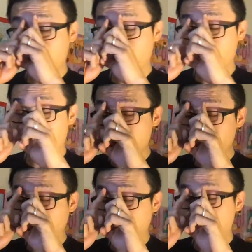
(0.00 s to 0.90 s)
Both
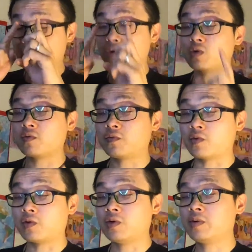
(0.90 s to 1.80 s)
of them are good
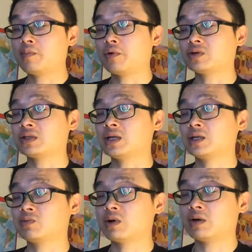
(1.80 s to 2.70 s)
for prostate
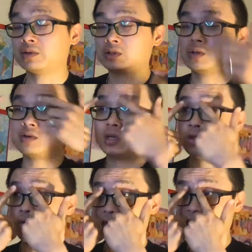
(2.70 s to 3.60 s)
as well. So
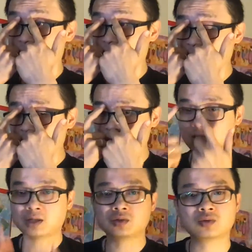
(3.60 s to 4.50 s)
needle over here,
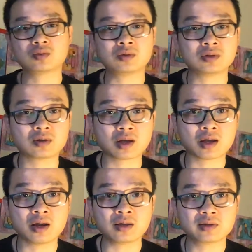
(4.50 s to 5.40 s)
Zhanzhu. Okay,
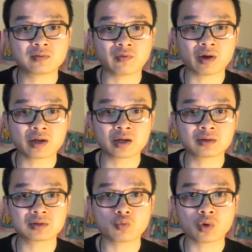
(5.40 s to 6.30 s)
let's find
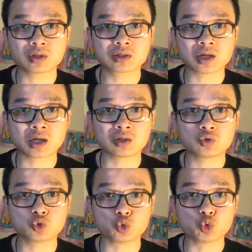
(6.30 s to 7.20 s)
out what
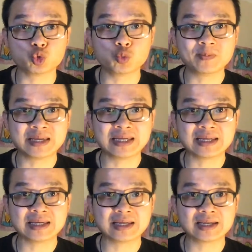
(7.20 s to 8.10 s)
Zhanzhu
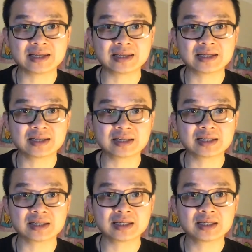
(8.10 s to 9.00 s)
means.
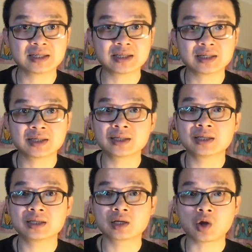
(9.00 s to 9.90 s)
The
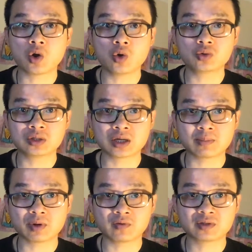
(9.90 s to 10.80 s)
code
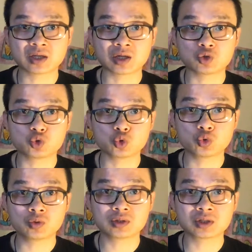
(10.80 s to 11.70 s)
number of
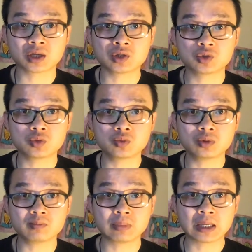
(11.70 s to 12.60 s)
Zhanzhu. Zhanzhu
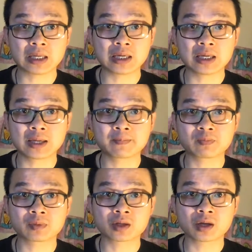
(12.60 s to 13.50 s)
would be
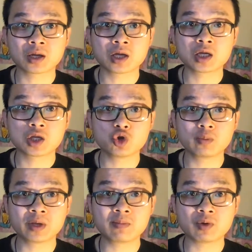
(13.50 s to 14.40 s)
UB
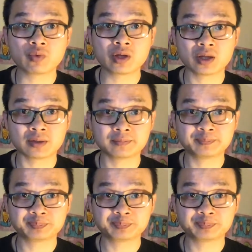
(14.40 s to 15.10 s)
meridian.